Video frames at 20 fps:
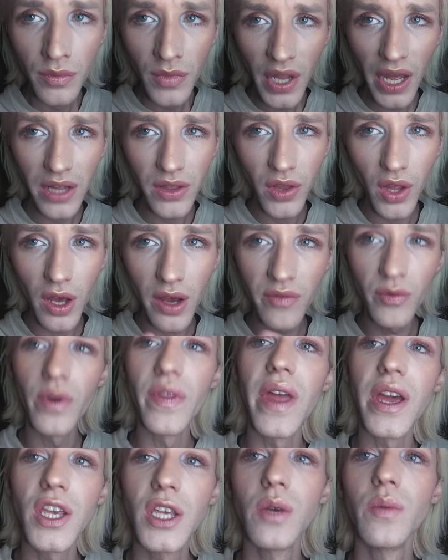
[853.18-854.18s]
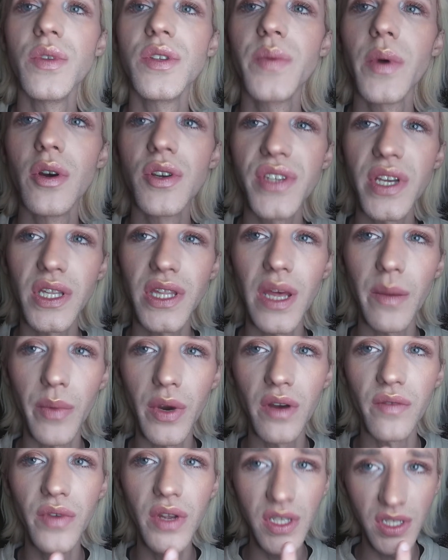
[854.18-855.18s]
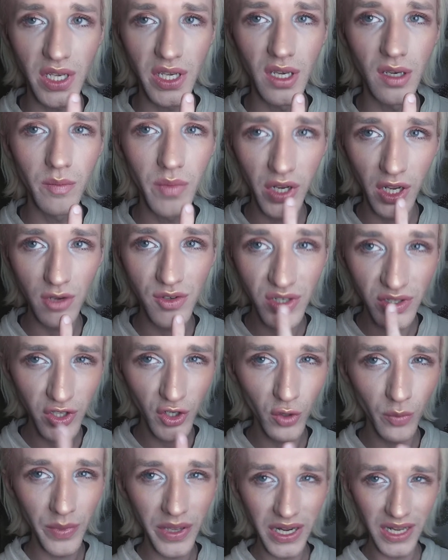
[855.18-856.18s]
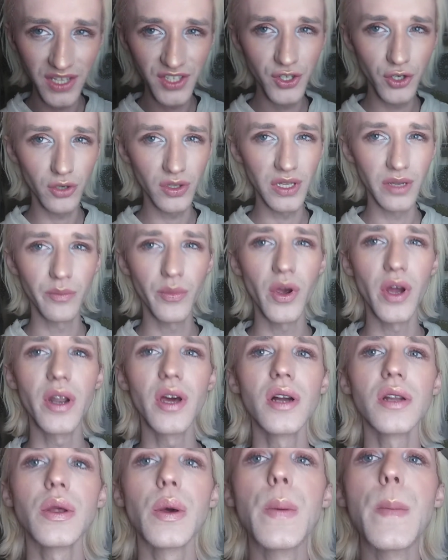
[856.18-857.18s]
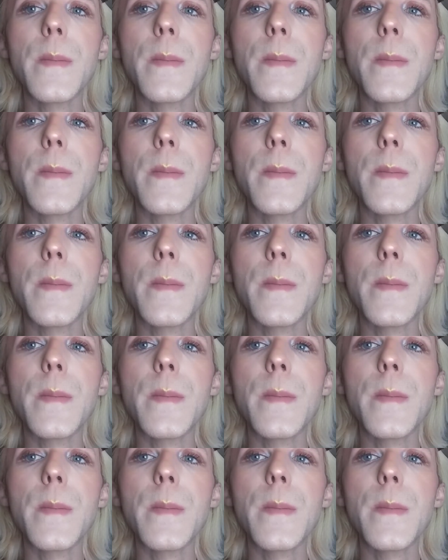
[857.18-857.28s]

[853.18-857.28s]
I love when that Cupid's bow is like that perfect M and goes a little bit into your lip product.